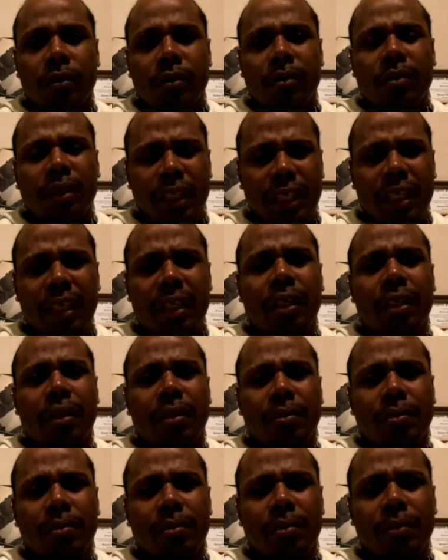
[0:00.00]
Yeah.
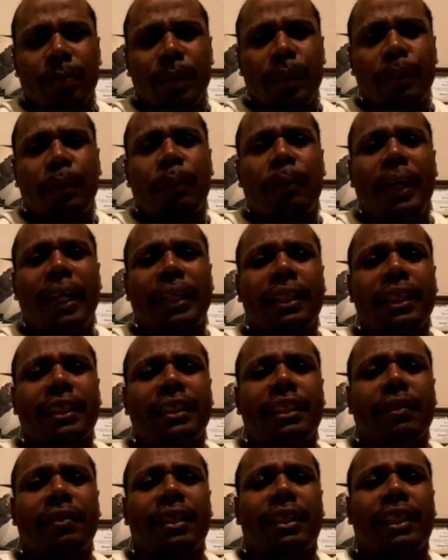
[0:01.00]
People bank
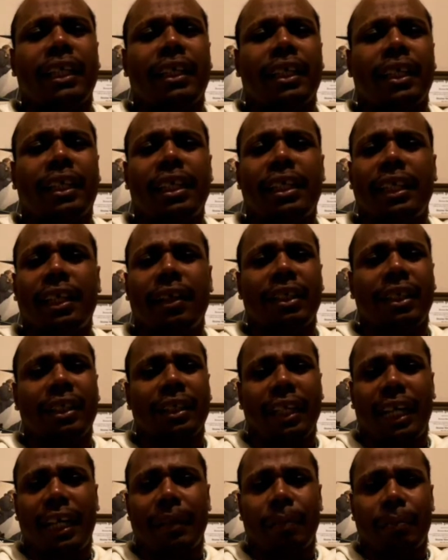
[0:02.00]
themselves to Kankakee County a
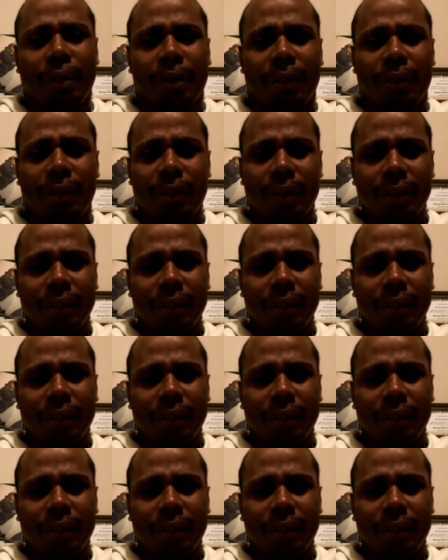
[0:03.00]
lot, bro.